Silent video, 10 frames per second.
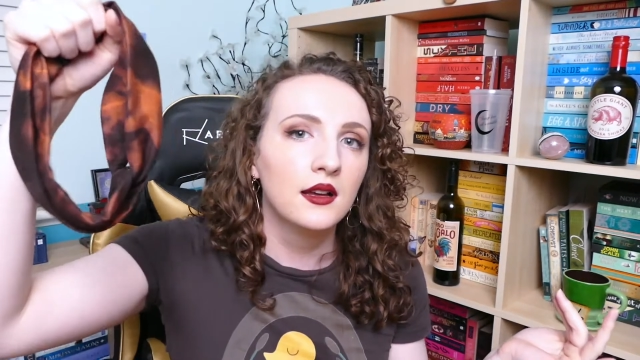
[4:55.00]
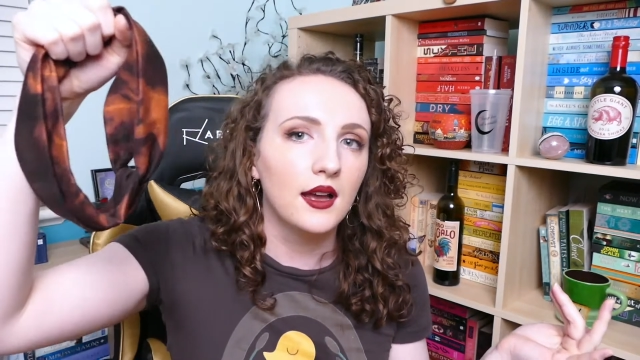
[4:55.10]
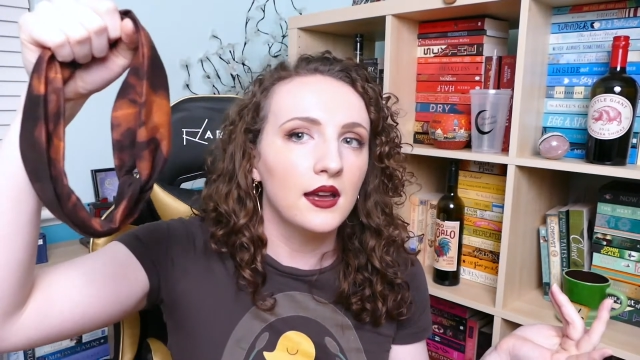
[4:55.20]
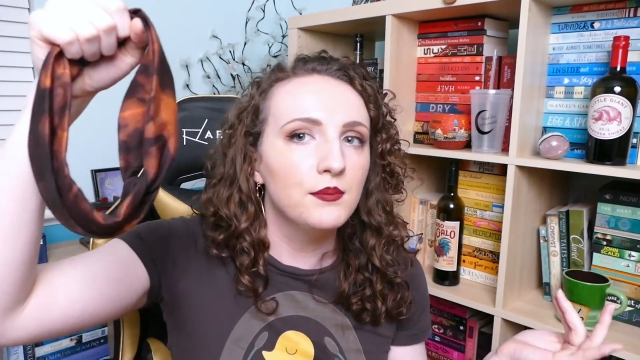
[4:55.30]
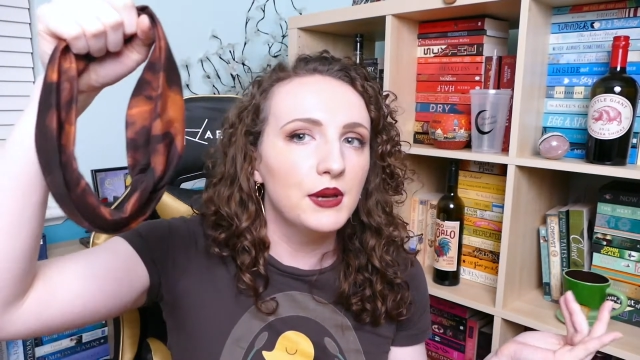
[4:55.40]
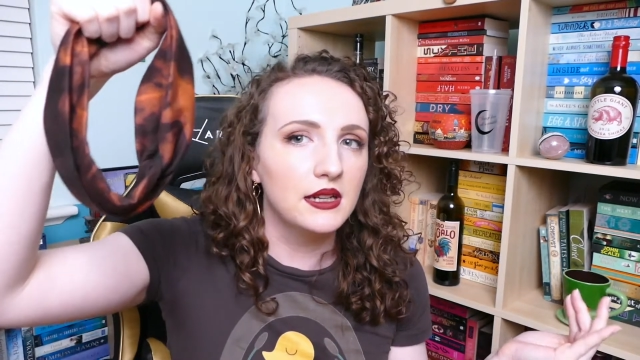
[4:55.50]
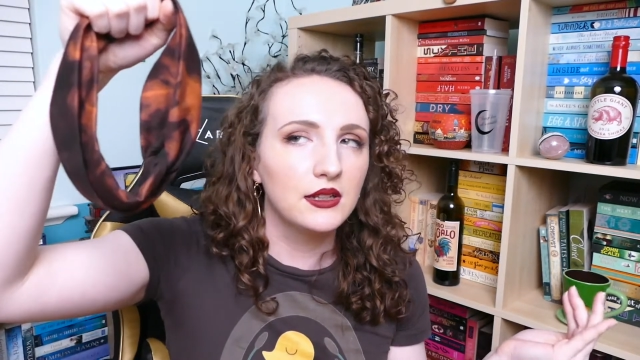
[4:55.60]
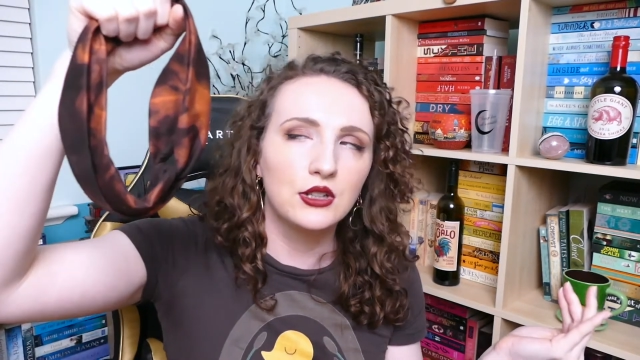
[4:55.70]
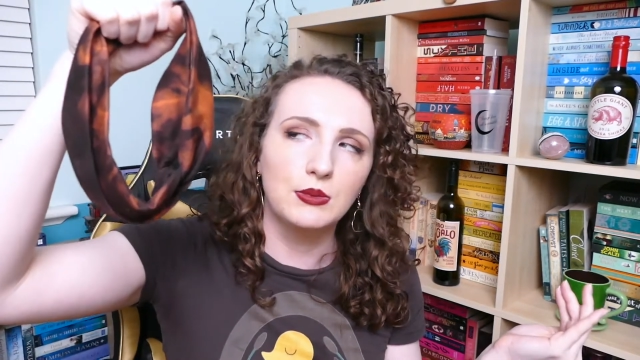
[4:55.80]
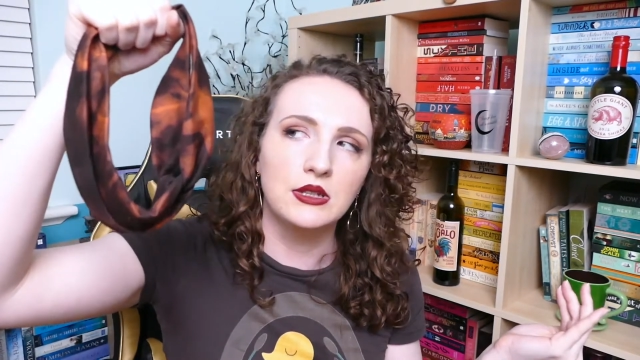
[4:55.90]
a headband
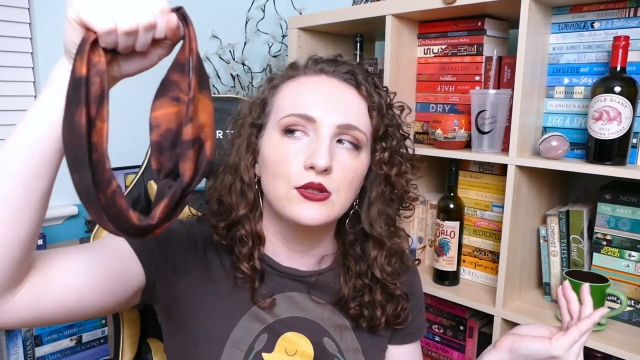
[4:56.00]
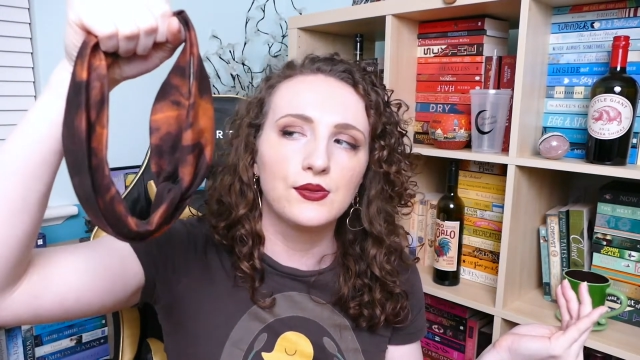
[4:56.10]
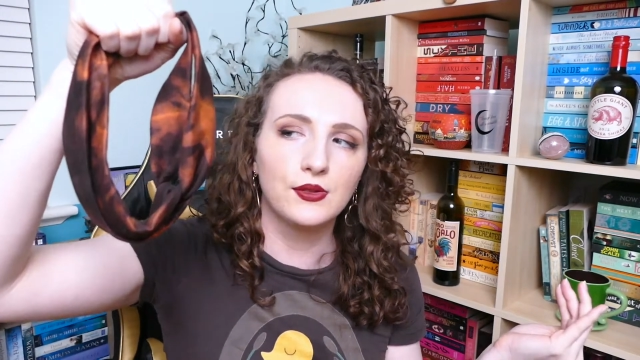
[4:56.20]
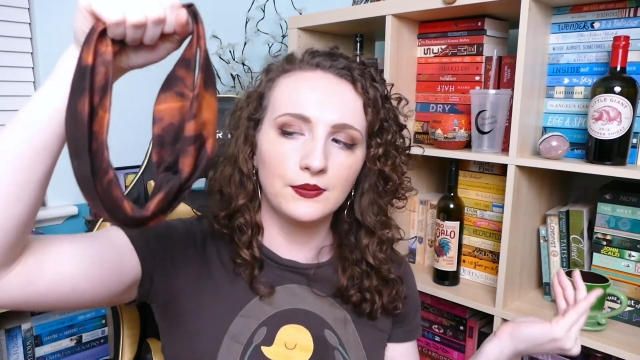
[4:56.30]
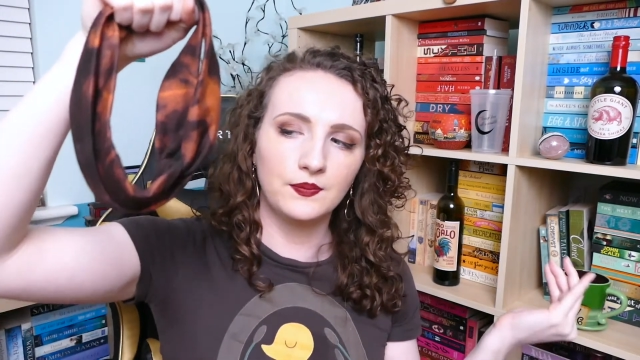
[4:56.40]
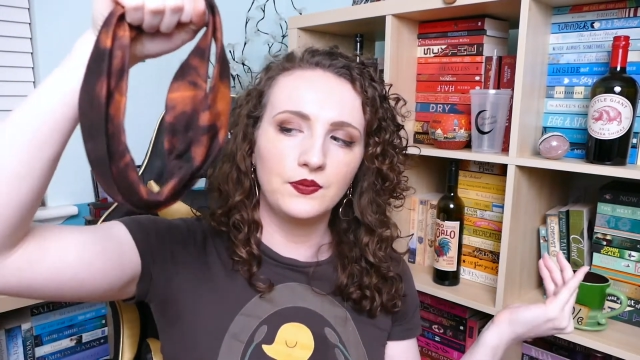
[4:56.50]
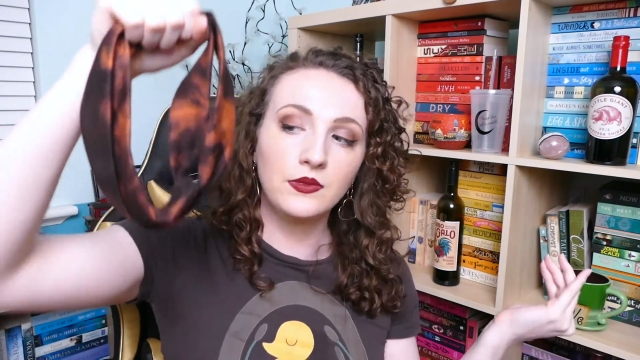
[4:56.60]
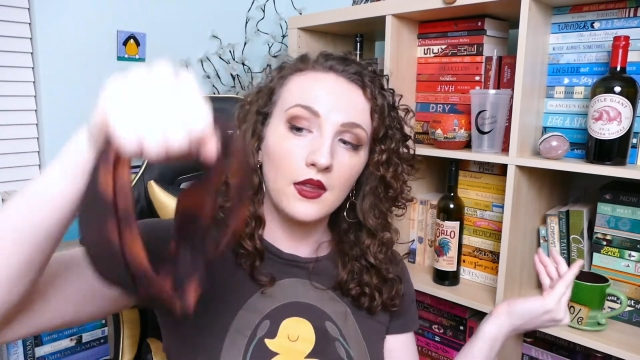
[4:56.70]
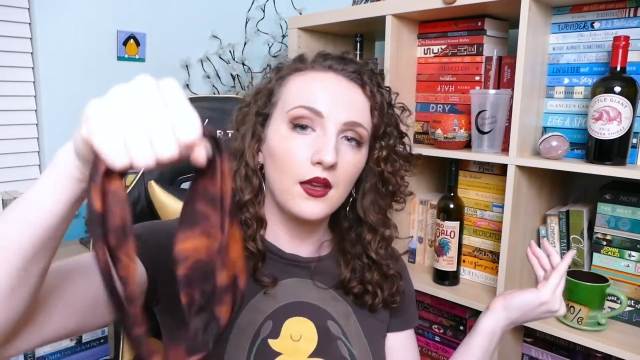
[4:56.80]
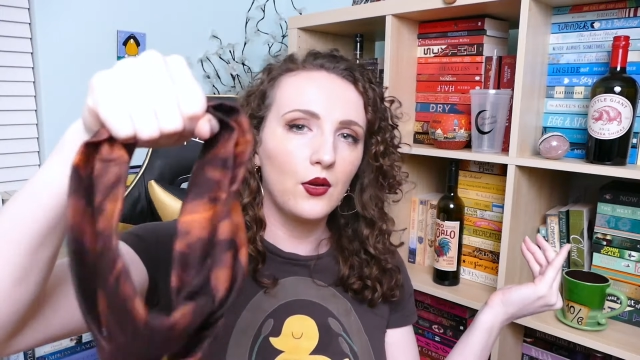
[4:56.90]
could be useful
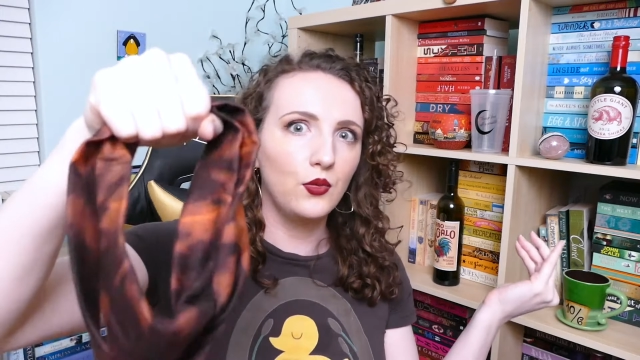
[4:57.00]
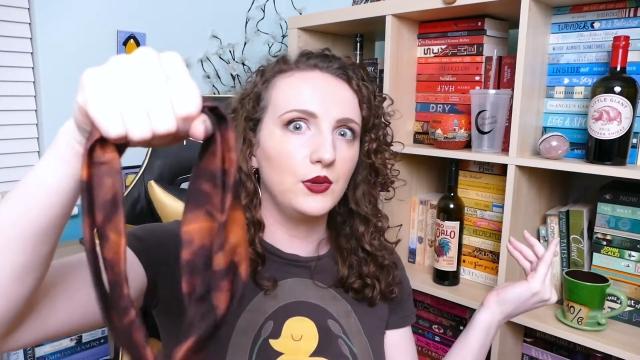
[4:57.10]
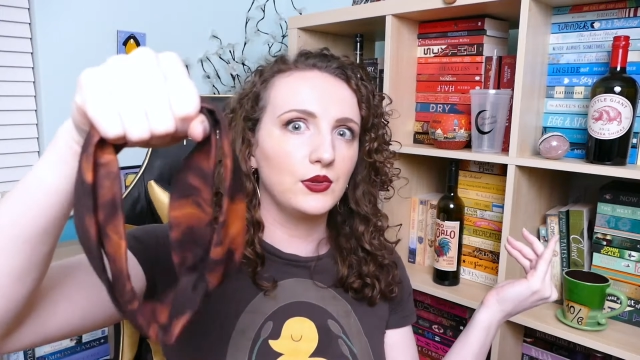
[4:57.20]
We will